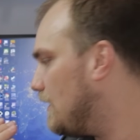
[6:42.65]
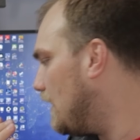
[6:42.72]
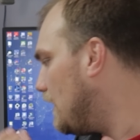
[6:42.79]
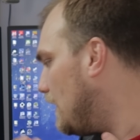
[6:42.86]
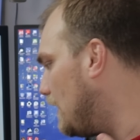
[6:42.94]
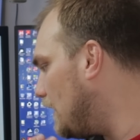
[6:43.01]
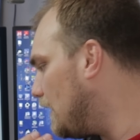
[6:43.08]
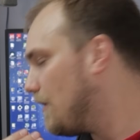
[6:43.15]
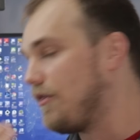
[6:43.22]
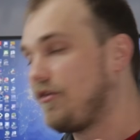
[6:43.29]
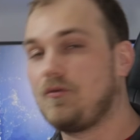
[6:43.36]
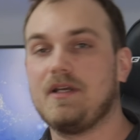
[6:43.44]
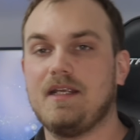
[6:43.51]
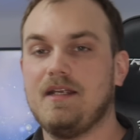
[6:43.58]

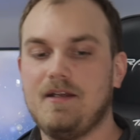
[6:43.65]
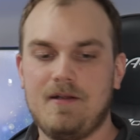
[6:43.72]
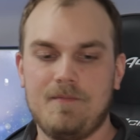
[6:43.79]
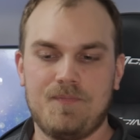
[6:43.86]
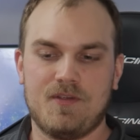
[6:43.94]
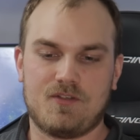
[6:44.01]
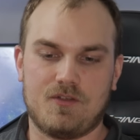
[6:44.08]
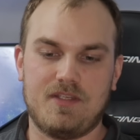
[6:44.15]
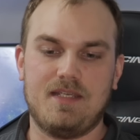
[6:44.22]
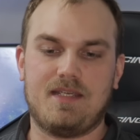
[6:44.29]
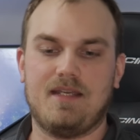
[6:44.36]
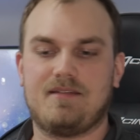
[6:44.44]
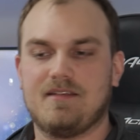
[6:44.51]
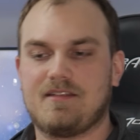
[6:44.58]
Uh, so the
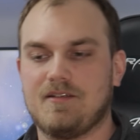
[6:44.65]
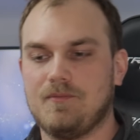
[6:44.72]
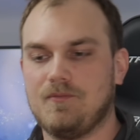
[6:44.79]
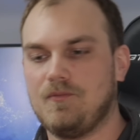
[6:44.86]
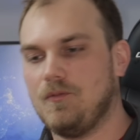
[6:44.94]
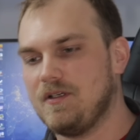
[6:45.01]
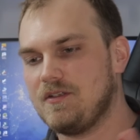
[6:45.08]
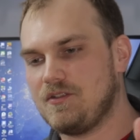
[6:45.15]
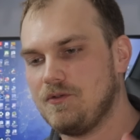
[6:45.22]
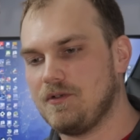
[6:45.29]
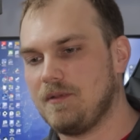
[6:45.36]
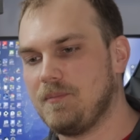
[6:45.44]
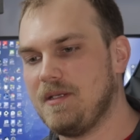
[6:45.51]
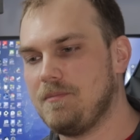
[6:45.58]
EK system was
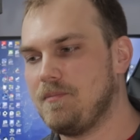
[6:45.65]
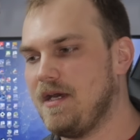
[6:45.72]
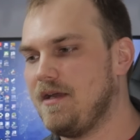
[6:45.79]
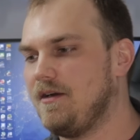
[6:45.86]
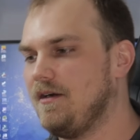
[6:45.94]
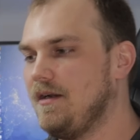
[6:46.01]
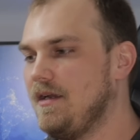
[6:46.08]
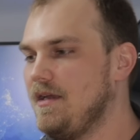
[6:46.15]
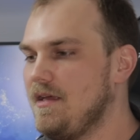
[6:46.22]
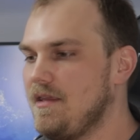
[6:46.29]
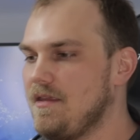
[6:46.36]
doing a bit better